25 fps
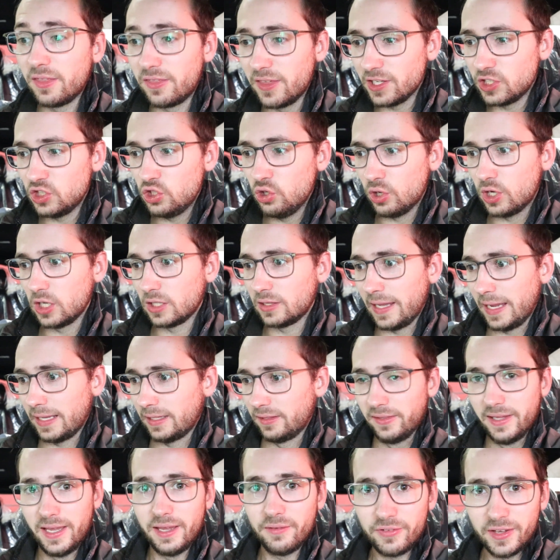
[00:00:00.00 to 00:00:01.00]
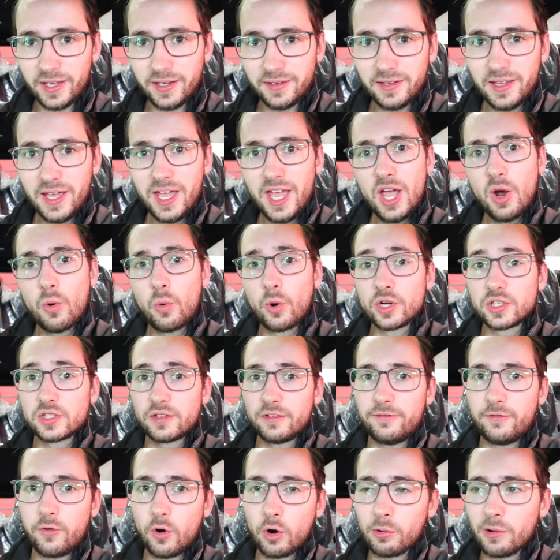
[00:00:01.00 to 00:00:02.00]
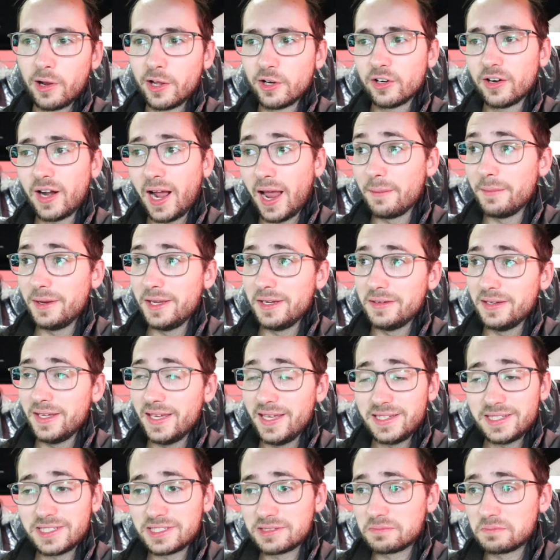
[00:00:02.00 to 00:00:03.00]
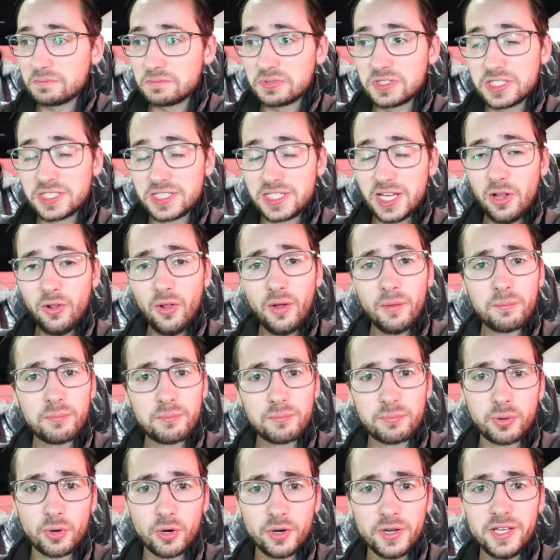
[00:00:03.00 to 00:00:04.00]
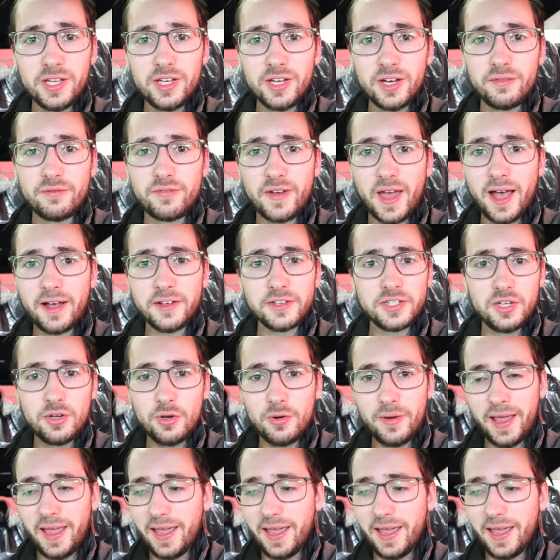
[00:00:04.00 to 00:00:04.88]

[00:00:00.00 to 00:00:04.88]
This you could like live in, whereas a four runner, I mean, it's still a pretty good value.